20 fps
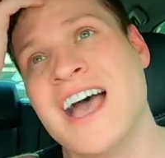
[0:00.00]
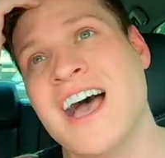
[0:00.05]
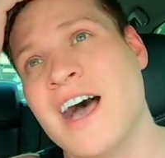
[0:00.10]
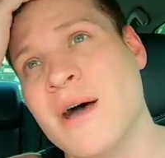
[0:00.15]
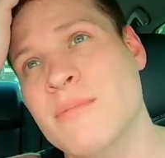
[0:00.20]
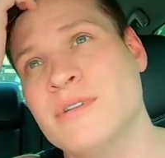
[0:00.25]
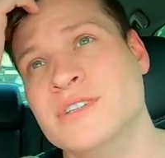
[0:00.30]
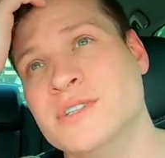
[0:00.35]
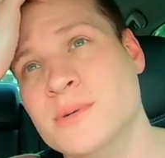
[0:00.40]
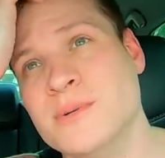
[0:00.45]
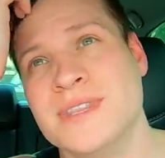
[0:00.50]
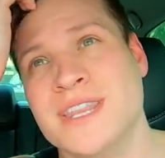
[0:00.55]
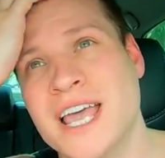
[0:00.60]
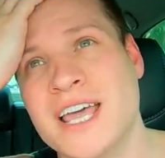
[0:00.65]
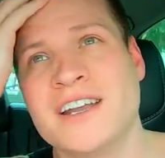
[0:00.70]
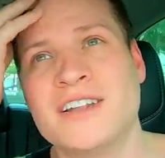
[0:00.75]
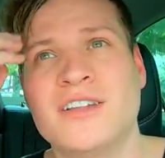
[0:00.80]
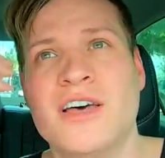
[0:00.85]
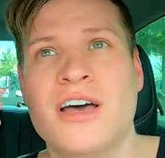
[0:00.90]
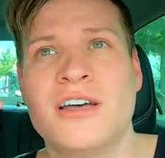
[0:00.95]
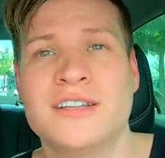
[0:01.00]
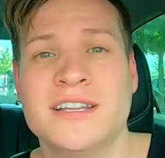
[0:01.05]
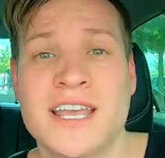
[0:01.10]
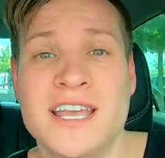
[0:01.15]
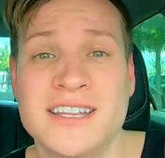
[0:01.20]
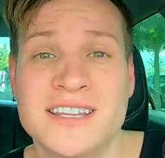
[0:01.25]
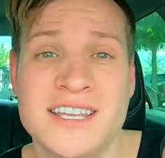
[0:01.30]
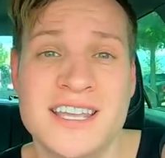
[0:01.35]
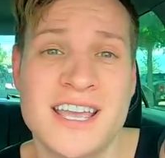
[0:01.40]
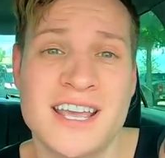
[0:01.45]
I've been doing that a lot
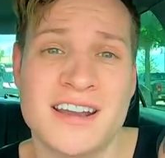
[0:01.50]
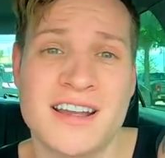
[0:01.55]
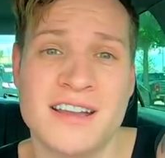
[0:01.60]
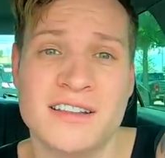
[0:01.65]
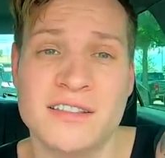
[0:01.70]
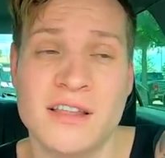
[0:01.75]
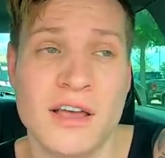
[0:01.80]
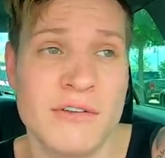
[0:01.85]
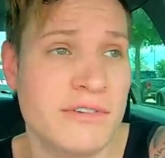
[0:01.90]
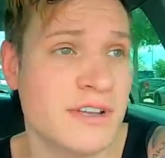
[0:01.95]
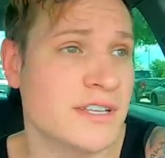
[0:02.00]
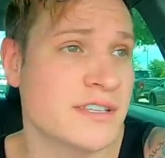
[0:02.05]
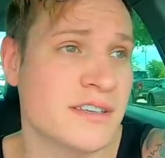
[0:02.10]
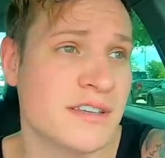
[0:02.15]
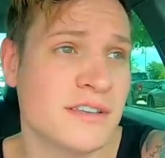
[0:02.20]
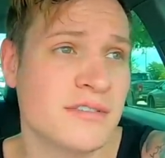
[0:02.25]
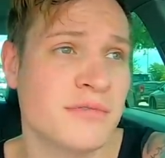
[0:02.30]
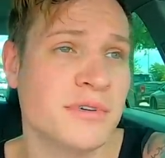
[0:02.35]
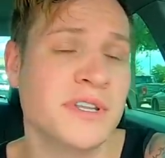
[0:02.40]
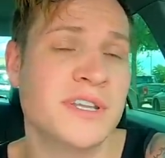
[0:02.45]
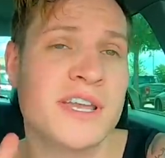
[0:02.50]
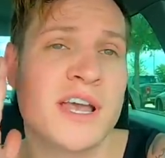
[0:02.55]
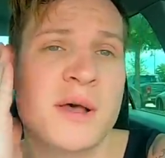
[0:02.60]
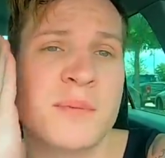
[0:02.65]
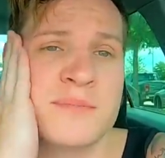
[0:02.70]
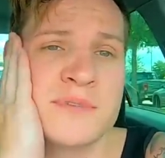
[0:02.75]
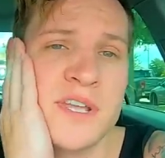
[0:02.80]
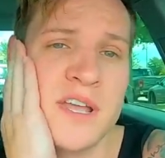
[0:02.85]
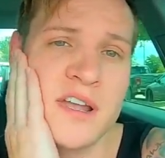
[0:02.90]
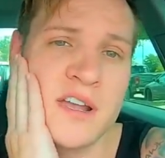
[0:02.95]
lately and I love it. Really
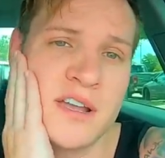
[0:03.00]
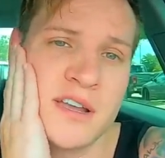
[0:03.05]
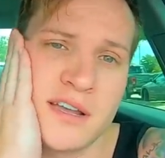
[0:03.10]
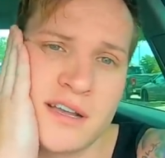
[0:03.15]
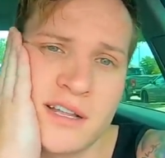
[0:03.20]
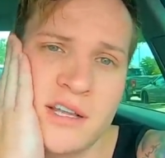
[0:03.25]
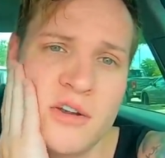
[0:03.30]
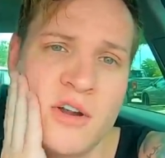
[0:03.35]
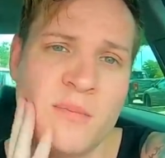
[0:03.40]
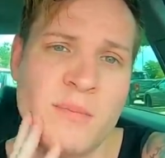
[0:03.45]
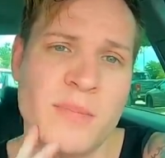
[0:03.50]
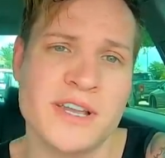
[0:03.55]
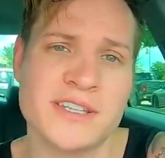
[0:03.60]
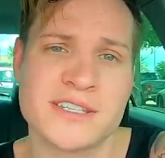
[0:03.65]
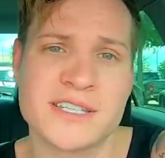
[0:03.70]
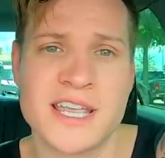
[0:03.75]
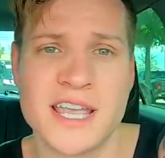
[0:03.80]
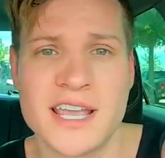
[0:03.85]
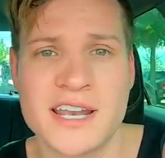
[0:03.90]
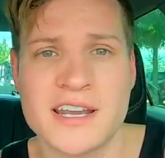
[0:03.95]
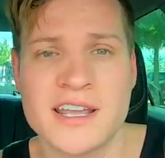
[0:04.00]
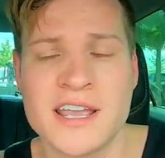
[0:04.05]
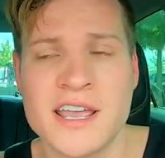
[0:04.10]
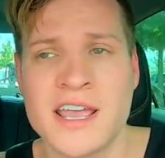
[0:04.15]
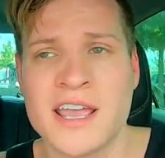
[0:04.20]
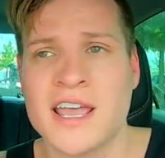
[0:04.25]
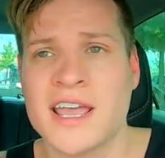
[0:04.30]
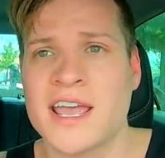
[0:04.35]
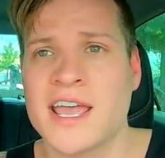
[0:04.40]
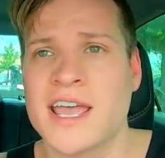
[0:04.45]
helps like clear up my skin
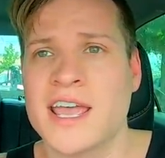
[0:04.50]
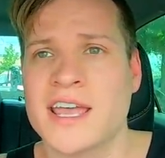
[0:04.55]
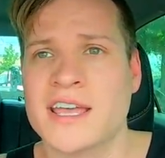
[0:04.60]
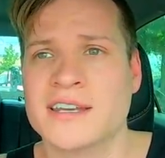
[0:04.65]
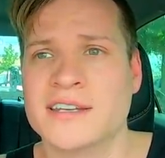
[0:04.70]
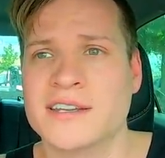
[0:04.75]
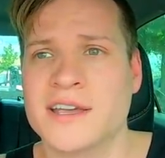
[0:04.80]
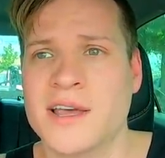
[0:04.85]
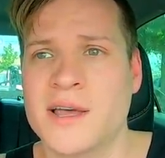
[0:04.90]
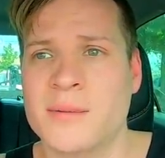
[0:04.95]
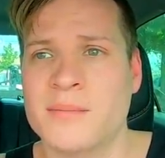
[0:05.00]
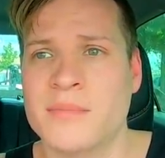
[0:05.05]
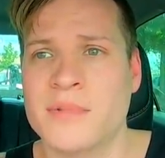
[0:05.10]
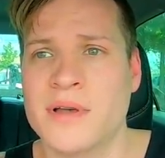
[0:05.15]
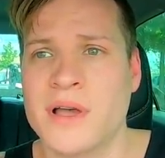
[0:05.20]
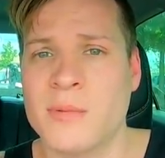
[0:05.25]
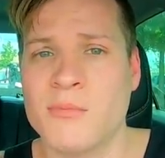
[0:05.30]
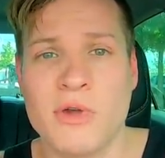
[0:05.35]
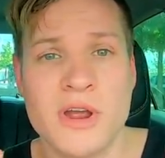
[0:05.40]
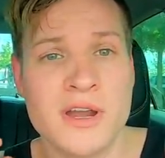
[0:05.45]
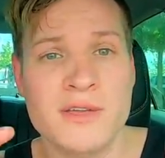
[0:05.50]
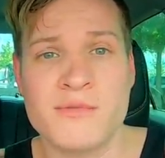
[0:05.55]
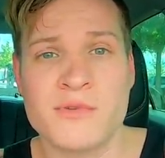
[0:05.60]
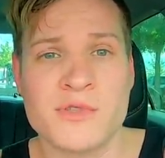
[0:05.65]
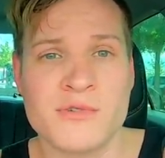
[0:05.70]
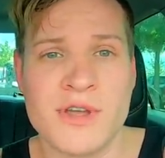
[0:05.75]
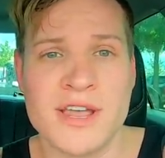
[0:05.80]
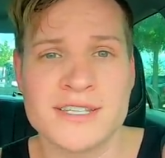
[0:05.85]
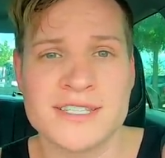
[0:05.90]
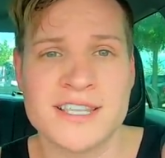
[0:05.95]
and um, I'm ready for the
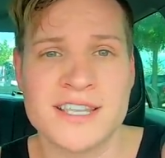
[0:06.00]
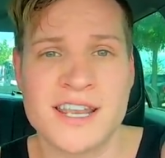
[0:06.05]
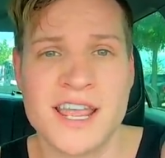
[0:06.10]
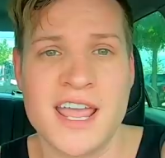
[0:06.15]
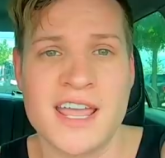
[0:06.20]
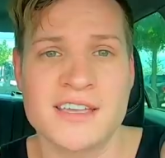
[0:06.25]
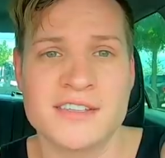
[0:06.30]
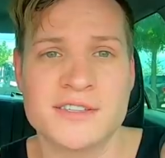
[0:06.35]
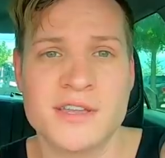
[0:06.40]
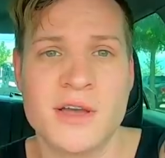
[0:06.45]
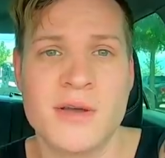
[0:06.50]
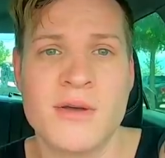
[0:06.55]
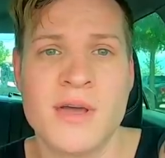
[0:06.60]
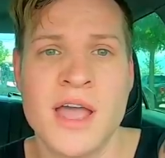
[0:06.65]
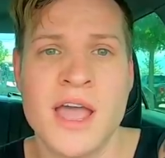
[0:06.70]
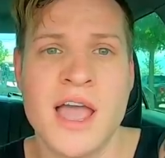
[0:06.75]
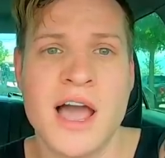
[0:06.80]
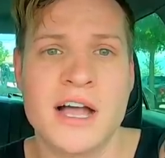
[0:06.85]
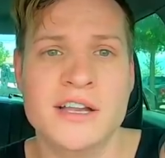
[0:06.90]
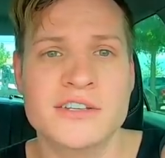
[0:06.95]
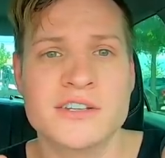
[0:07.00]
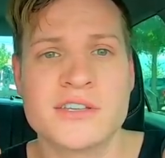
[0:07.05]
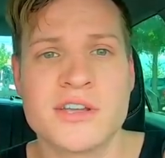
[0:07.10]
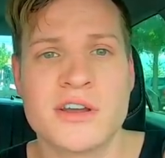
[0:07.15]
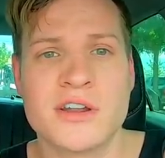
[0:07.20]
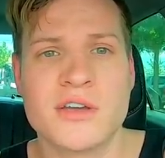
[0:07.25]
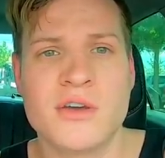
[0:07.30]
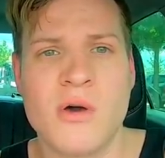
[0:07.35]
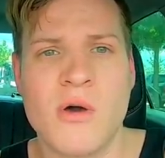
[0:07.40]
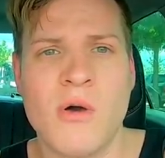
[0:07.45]
rest of the day. So I just got
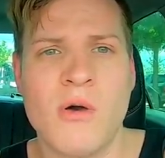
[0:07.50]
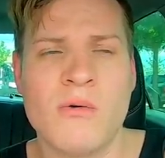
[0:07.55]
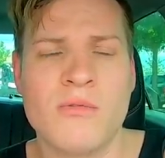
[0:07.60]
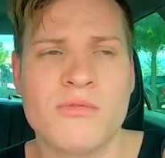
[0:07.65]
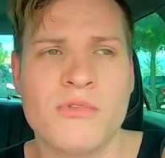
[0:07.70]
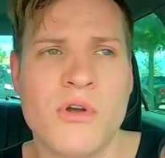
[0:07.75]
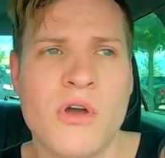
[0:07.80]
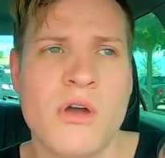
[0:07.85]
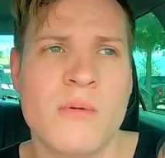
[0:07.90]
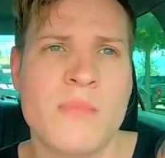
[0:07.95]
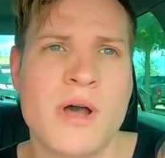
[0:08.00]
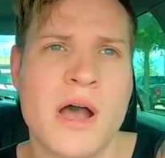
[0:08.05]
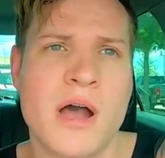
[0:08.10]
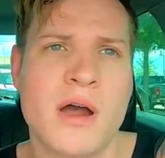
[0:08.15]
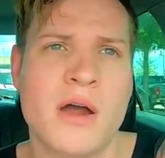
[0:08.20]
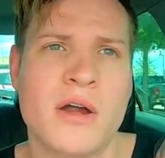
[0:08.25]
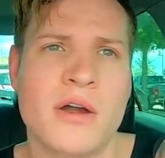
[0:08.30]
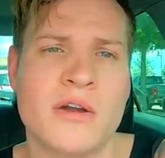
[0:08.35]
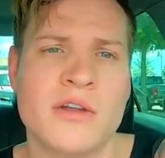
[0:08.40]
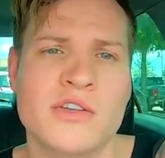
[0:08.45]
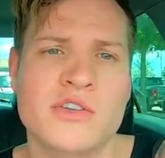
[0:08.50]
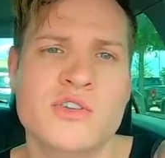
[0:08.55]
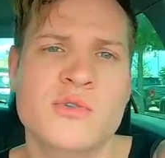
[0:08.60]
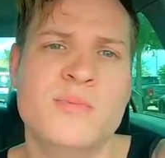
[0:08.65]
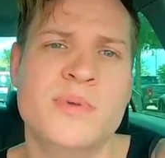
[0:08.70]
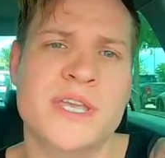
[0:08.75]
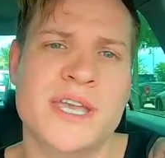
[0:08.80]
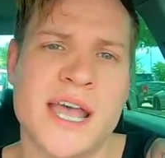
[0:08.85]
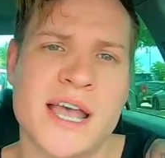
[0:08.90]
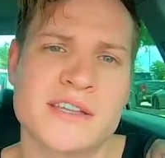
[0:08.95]
a call from our
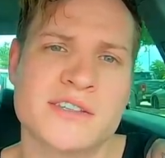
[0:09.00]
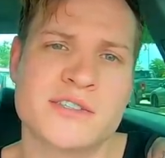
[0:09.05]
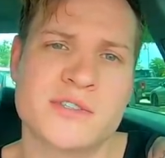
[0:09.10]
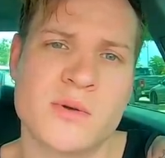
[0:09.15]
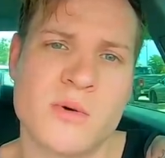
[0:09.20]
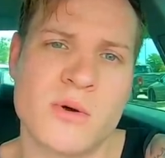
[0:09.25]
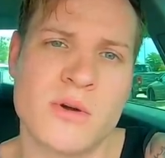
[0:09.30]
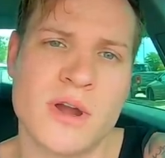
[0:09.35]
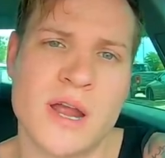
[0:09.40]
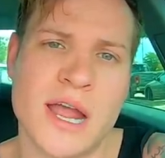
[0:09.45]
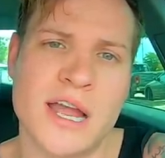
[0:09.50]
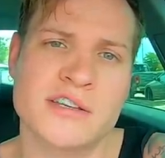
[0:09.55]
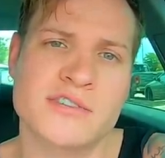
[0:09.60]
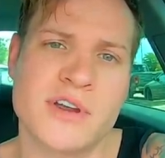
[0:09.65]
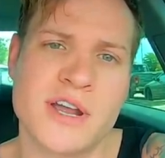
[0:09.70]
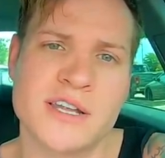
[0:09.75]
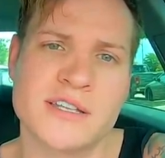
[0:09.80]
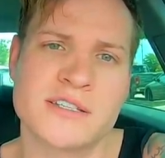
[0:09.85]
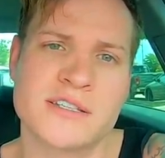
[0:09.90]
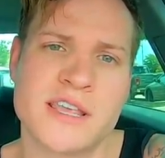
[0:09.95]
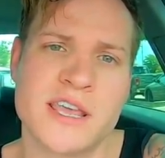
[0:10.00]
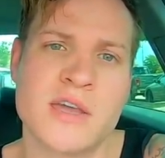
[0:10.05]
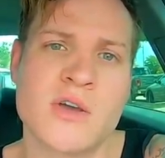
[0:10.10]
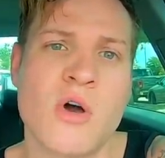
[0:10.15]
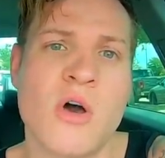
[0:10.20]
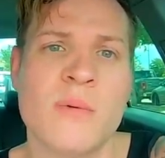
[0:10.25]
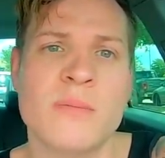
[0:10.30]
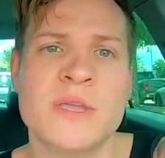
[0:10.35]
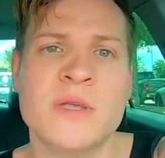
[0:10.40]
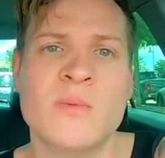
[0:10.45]
UPS store address. They
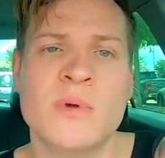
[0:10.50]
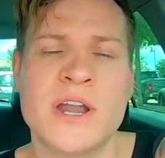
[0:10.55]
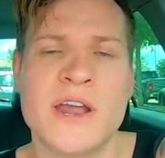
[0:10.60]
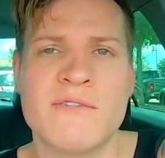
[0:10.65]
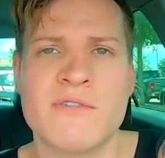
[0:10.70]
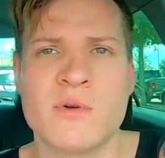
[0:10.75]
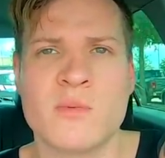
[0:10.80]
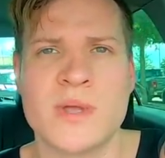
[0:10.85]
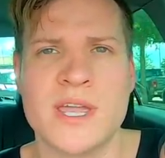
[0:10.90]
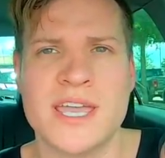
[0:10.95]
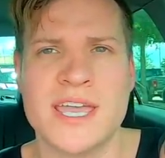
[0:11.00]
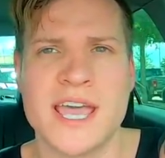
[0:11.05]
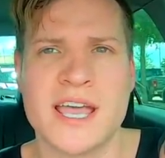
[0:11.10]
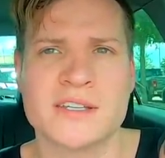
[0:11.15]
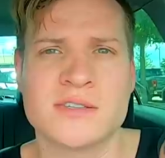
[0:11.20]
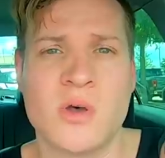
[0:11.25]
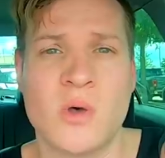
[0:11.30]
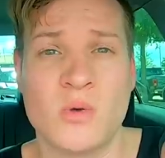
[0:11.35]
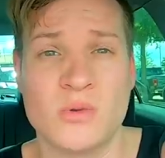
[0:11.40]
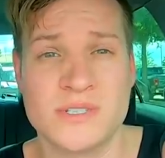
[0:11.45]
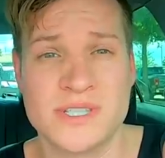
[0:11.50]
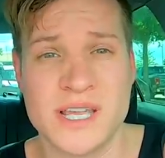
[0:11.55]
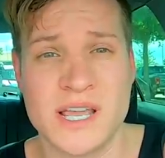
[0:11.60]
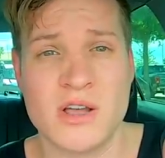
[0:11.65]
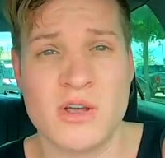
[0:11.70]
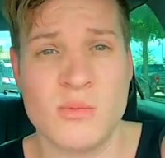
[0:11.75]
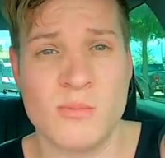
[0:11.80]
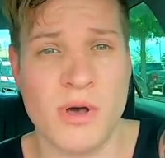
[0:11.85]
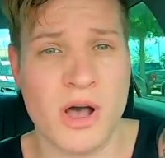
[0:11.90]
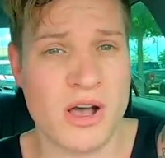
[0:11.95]
call me whenever we get
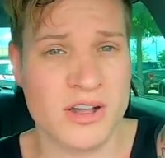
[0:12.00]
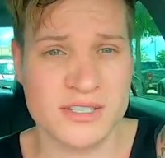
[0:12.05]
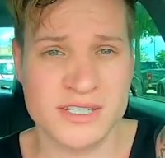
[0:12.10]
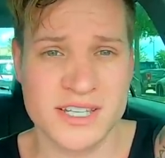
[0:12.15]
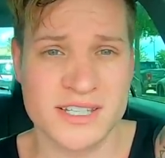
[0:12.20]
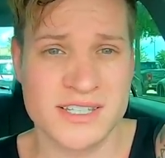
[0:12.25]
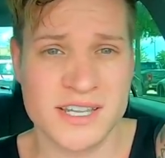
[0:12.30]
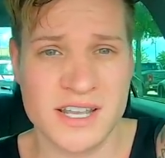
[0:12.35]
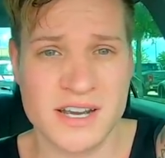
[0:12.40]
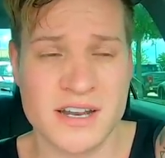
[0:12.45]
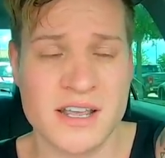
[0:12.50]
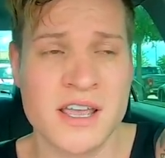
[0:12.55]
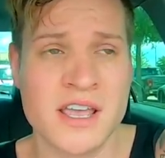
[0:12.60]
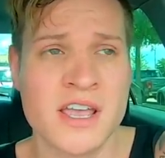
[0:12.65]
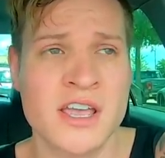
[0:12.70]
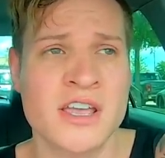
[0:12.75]
wholesale boxes in.